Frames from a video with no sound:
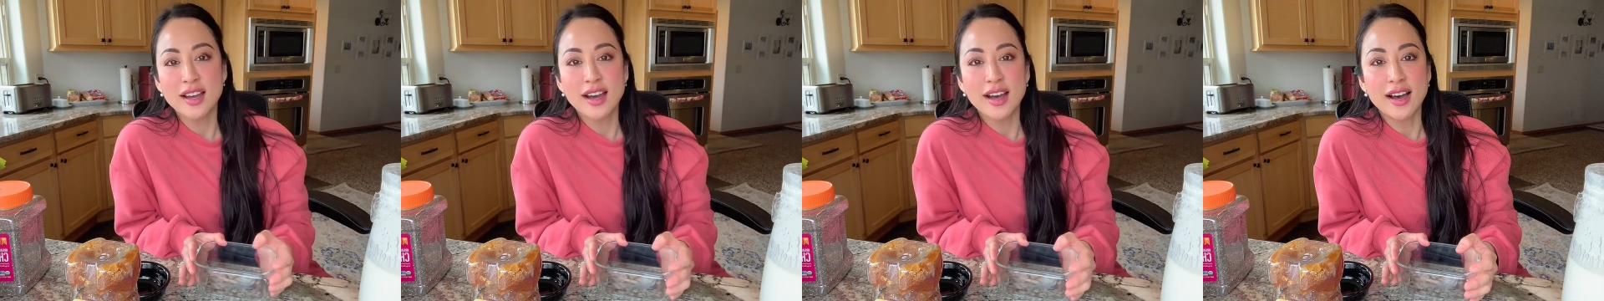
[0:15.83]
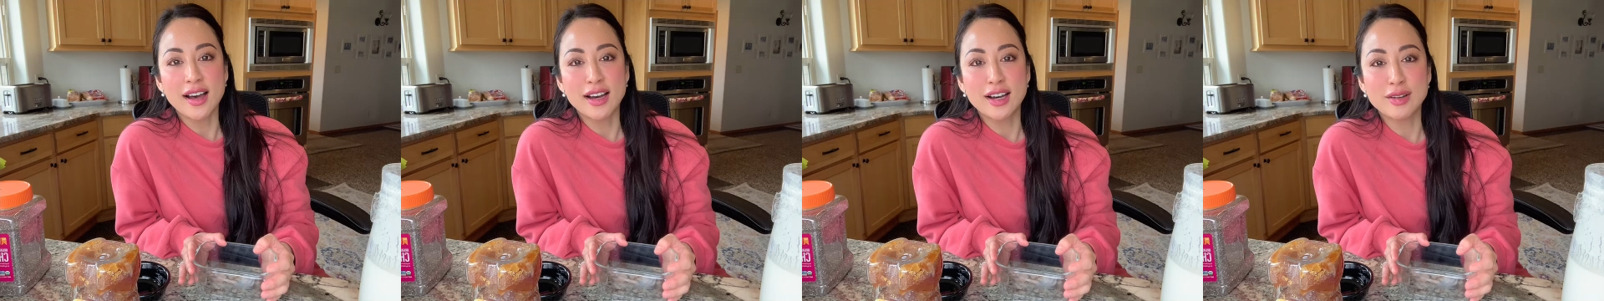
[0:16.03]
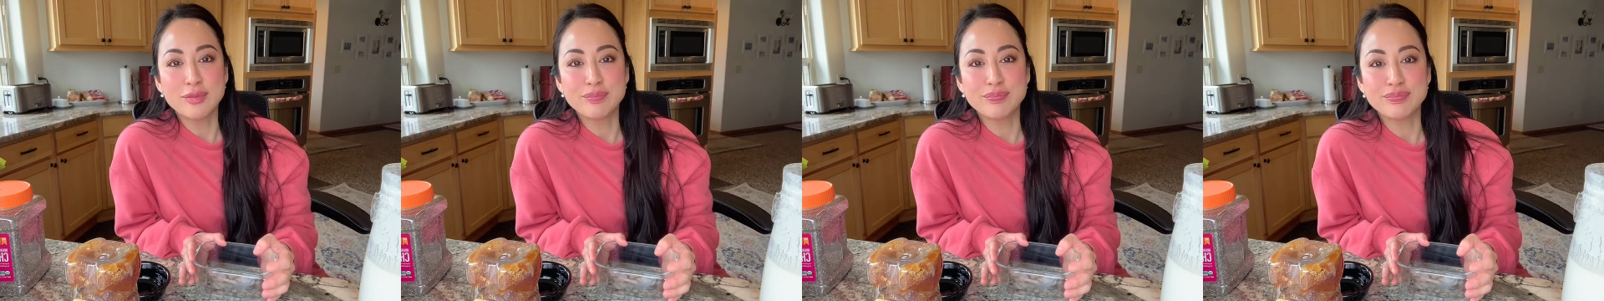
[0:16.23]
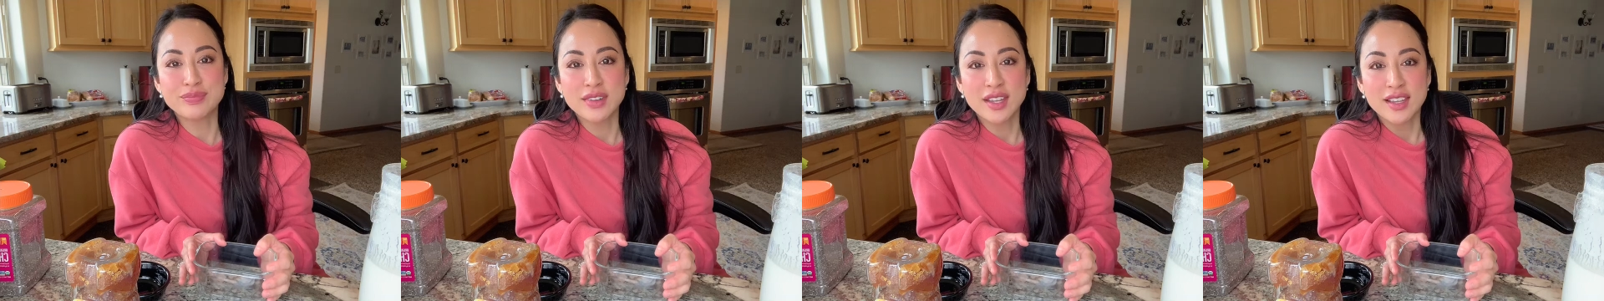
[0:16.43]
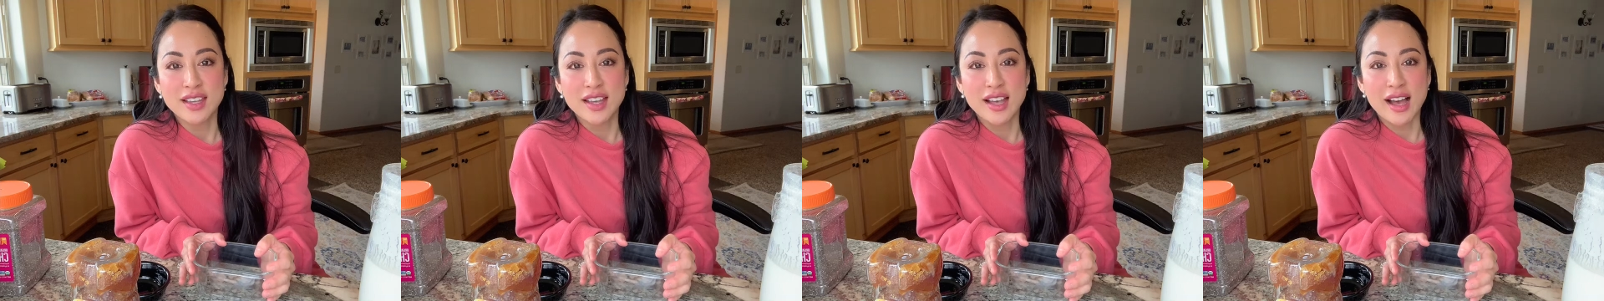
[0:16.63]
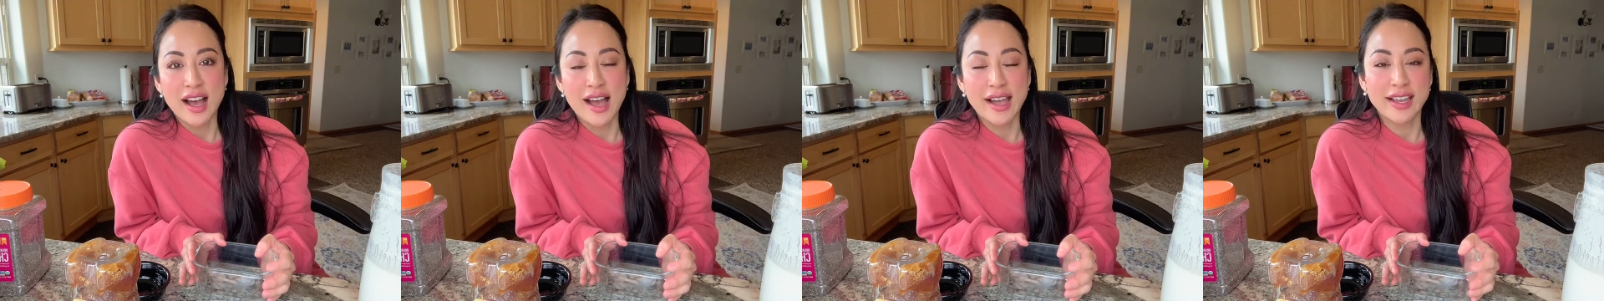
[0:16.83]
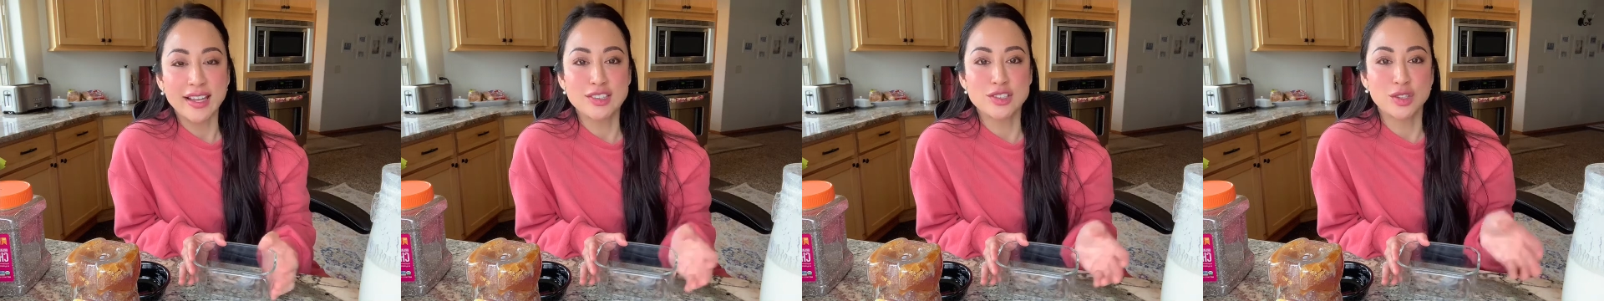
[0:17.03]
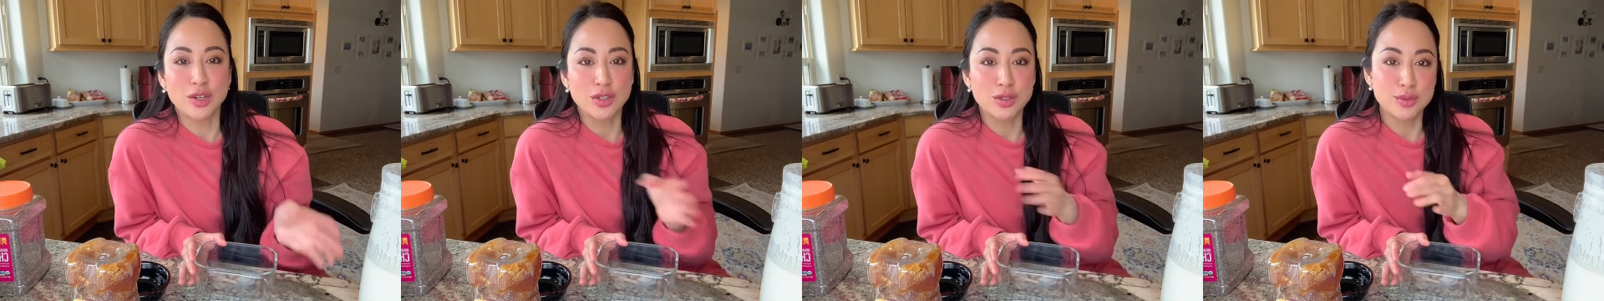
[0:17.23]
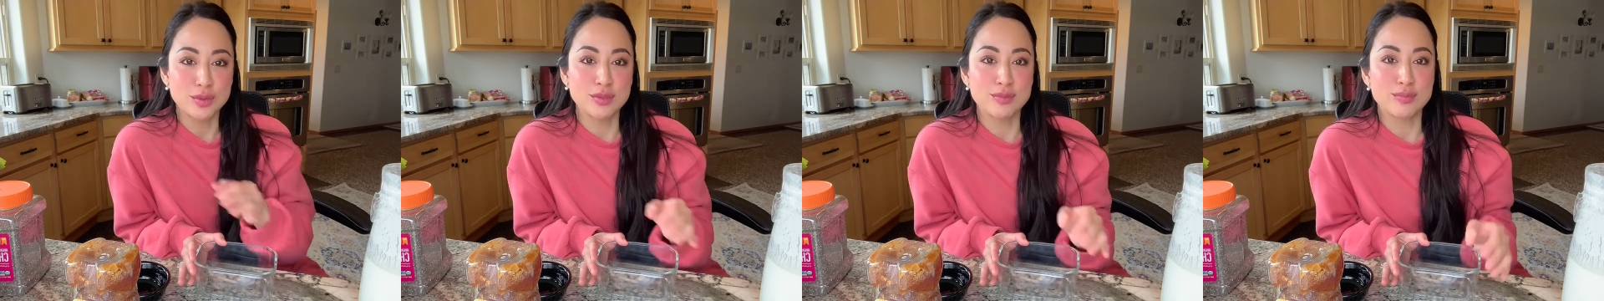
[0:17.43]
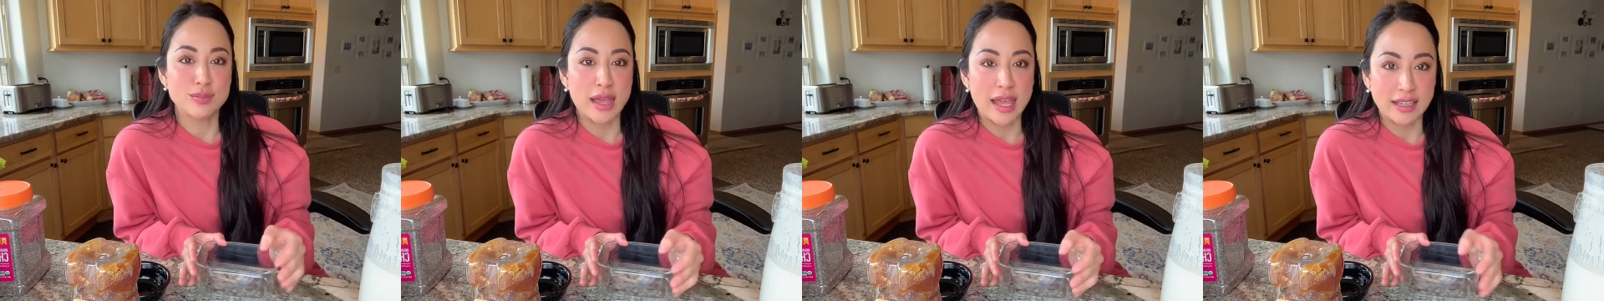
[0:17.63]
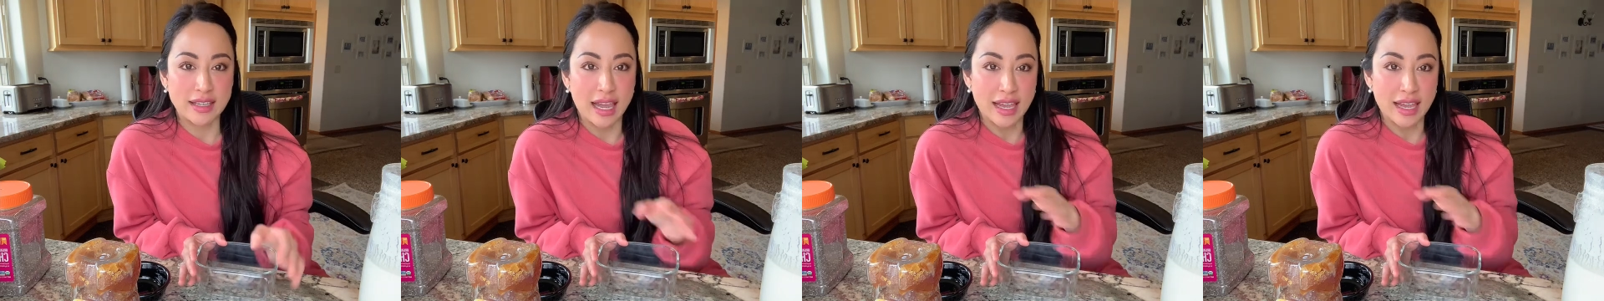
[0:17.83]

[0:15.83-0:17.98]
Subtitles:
I had started with and